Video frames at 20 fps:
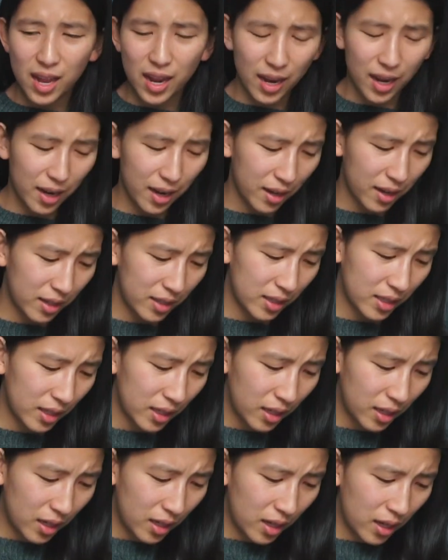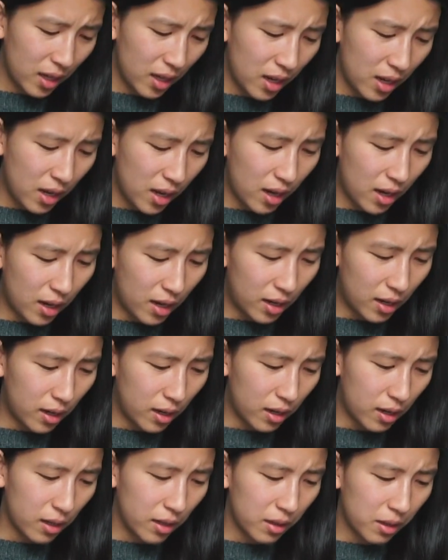And
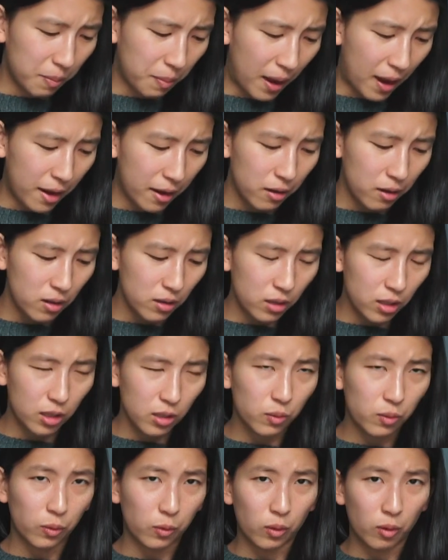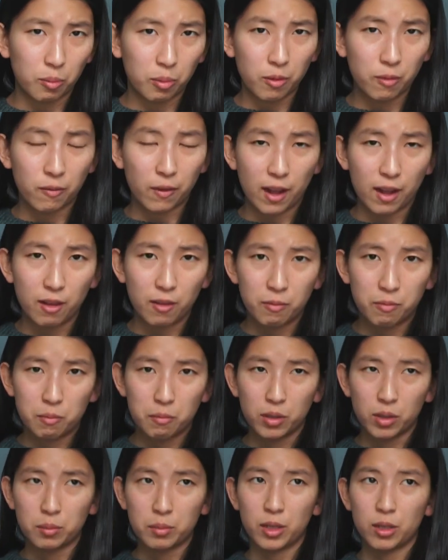the pattern calls for 4.5
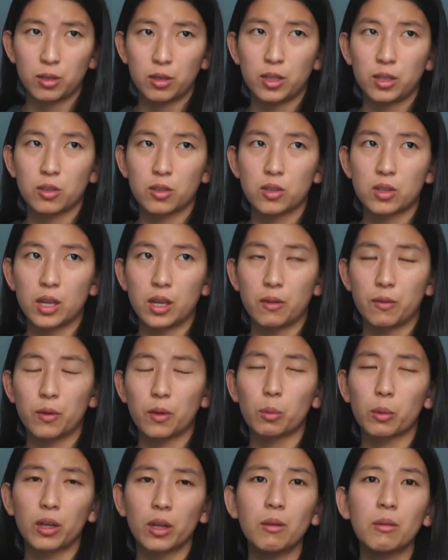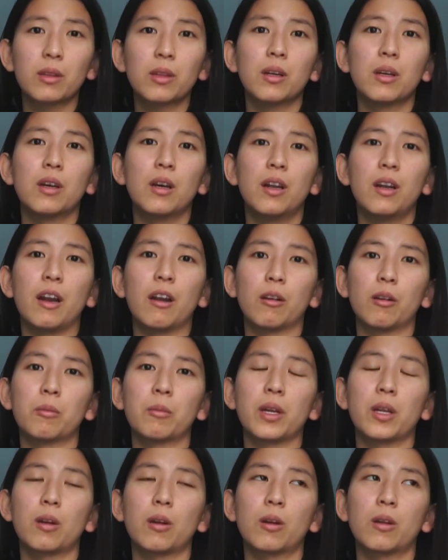millimeter needles. And if you're working with an Aran
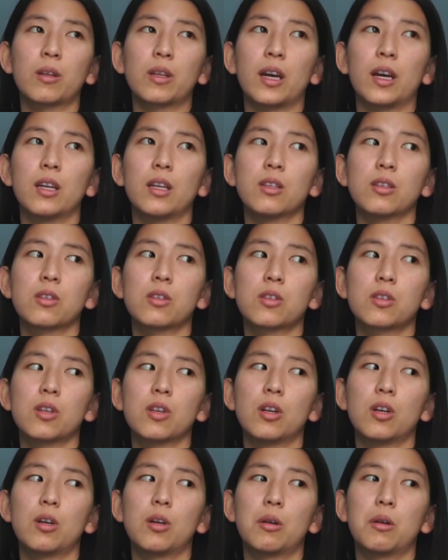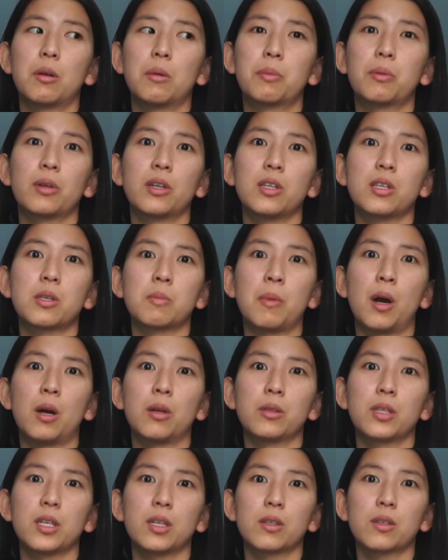weight yarn, that is a pretty
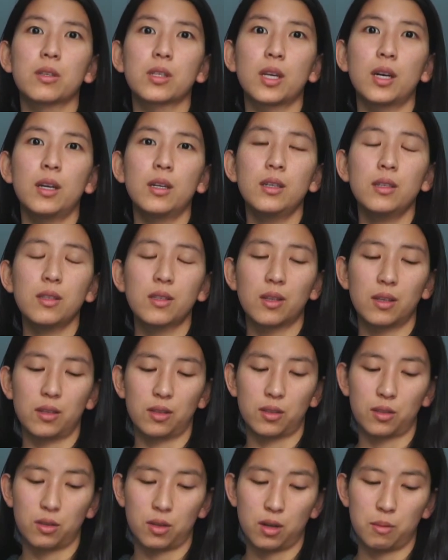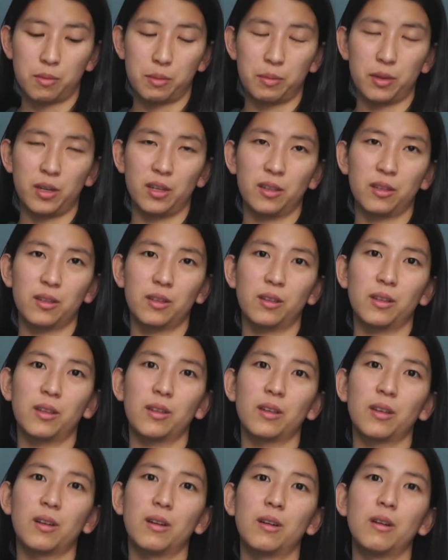small needle size. And so I'm immediately
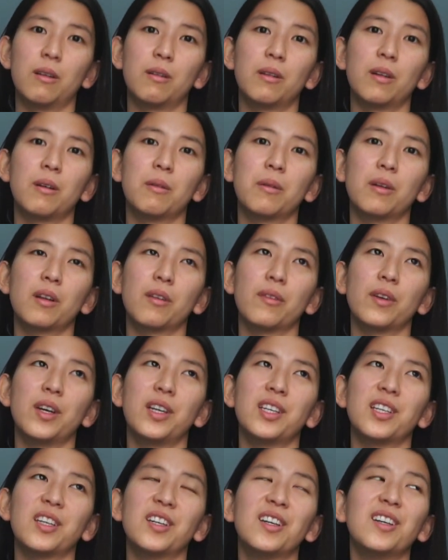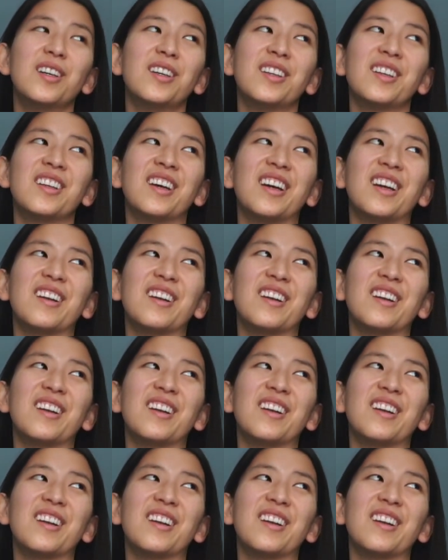like, oh no, what have I done?